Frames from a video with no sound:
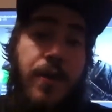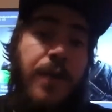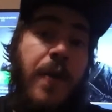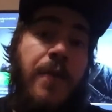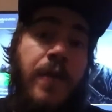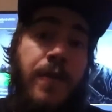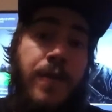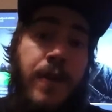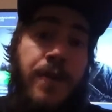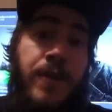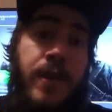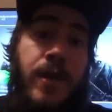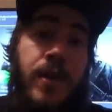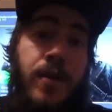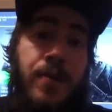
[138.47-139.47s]

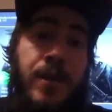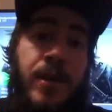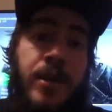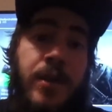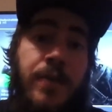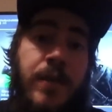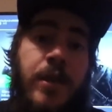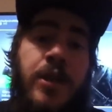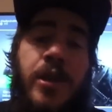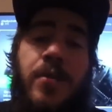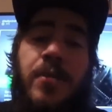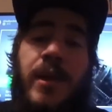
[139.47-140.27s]
50-50 PG-VG,